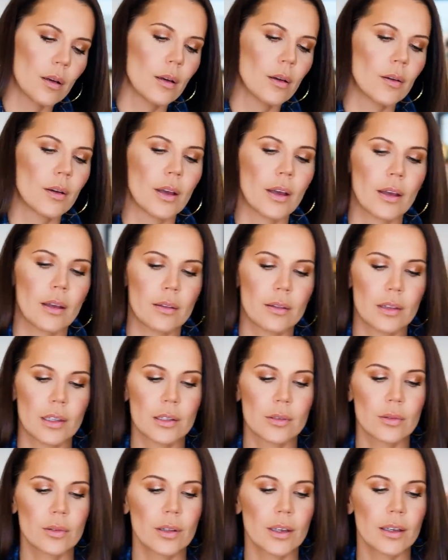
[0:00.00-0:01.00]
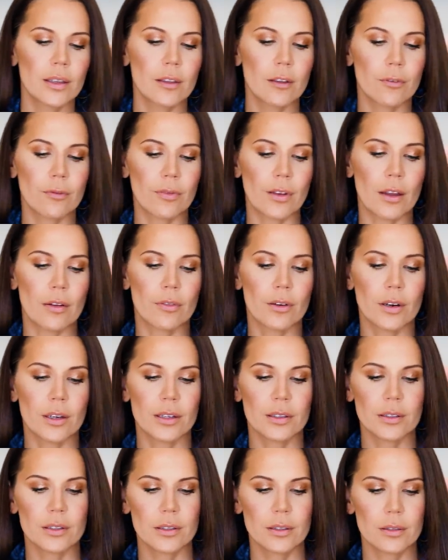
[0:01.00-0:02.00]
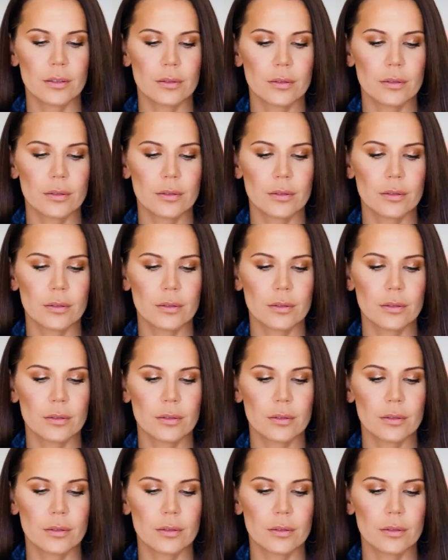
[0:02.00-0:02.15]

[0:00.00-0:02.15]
Okay, these were like the favorites.